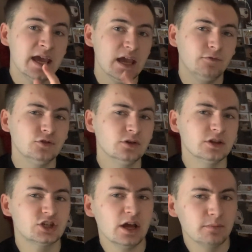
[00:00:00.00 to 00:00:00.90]
if you're new to
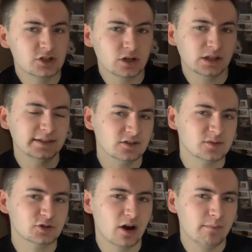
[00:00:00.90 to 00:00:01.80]
the channel, make sure to click that
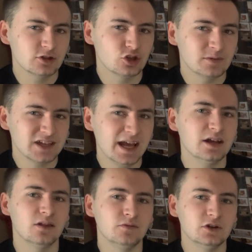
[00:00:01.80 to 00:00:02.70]
subscribe button so you don't miss
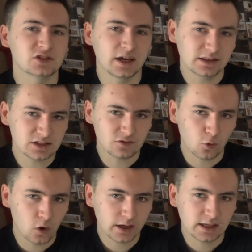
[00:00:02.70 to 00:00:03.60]
any other videos like this for
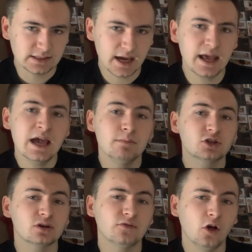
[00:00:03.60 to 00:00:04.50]
The Walking Dead.
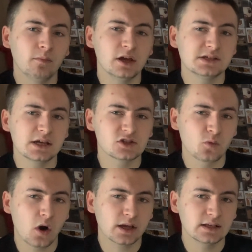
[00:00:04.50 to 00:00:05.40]
Make sure to follow me on Dan's The
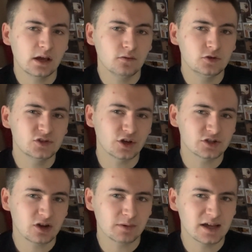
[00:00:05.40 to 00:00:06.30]
Walking Dead Reviews on
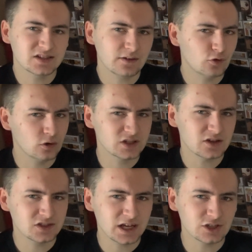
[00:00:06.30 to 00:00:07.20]
Instagram, guys. And of course,
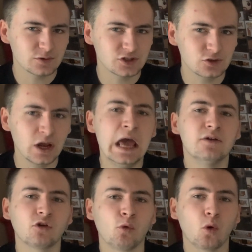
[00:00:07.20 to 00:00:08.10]
I'll see you guys really soon
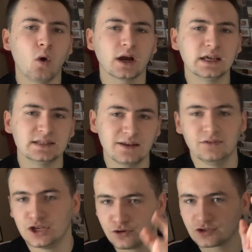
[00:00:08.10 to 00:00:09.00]
for more Walking Dead
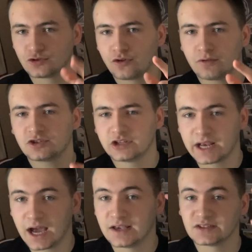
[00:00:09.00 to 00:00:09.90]
videos. Enjoy the rest of your
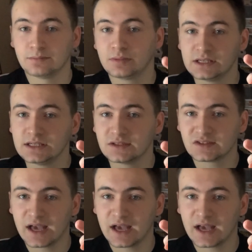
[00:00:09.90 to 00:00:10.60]
day, guys, and peace